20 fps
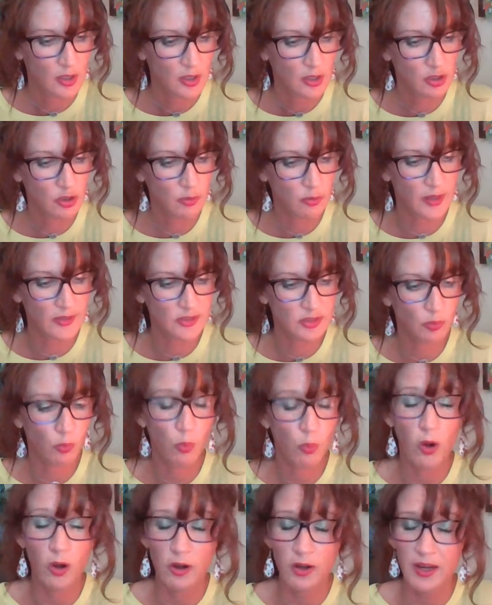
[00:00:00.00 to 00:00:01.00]
You must
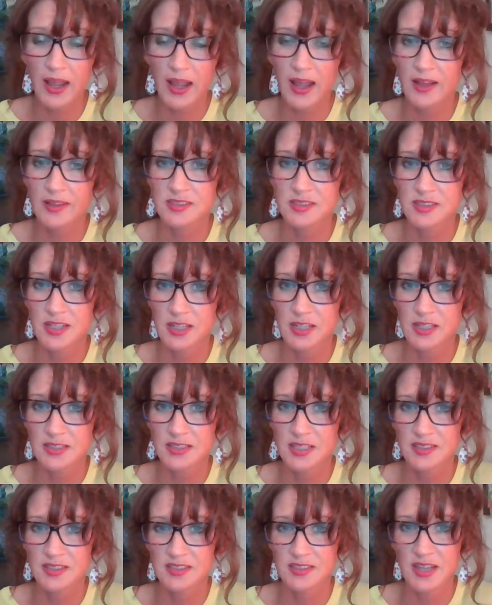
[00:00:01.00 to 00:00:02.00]
work as
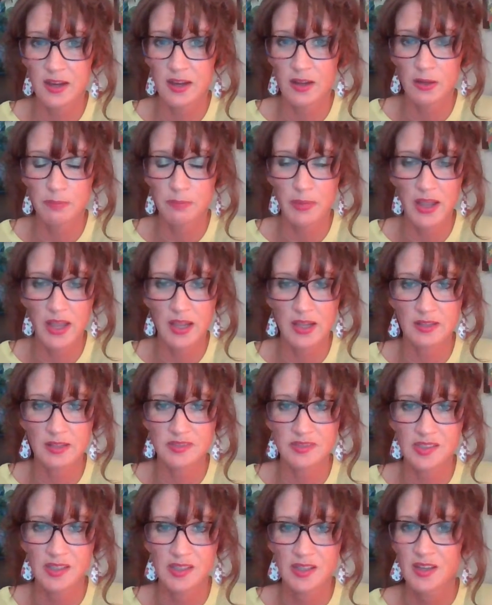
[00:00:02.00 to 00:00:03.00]
needed to stay on
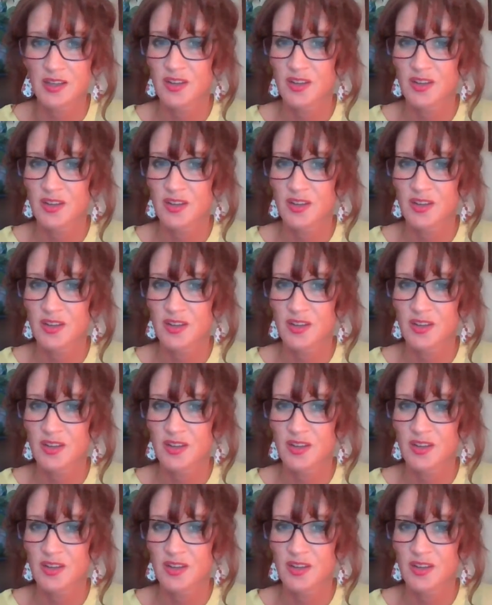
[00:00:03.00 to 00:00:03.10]
pace.